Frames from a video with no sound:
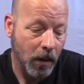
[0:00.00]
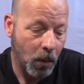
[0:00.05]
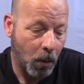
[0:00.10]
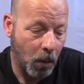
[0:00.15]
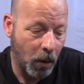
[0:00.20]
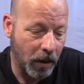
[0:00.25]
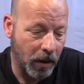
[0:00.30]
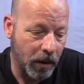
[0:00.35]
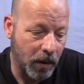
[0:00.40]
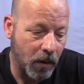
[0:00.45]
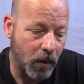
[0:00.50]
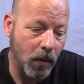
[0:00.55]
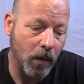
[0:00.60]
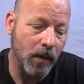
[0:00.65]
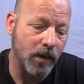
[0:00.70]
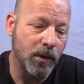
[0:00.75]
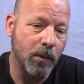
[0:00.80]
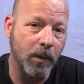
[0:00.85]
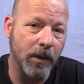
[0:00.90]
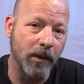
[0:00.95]
one of the
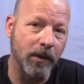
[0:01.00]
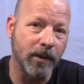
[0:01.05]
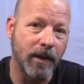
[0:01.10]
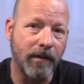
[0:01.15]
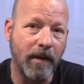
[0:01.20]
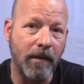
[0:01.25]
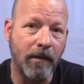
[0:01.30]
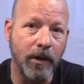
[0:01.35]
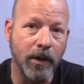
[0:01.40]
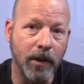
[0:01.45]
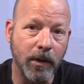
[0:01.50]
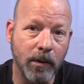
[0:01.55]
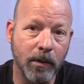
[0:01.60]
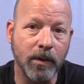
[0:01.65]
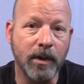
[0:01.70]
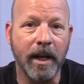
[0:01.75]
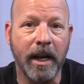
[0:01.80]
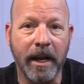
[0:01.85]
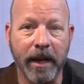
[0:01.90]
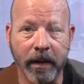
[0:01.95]
coolest wheels I've ever
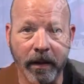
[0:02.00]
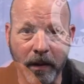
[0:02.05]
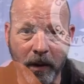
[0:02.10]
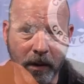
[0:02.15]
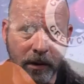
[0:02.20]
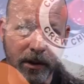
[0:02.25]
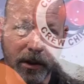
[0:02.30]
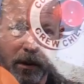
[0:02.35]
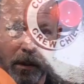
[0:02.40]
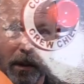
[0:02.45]
used. It looks